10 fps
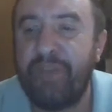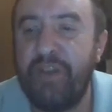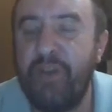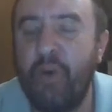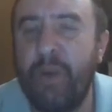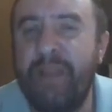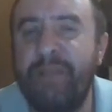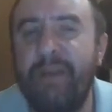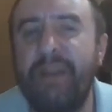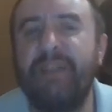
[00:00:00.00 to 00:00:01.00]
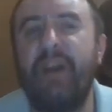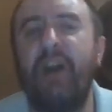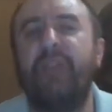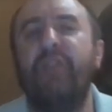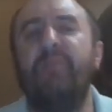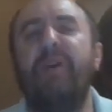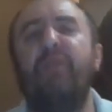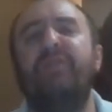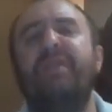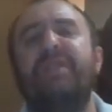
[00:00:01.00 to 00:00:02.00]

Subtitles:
You know, and I talked about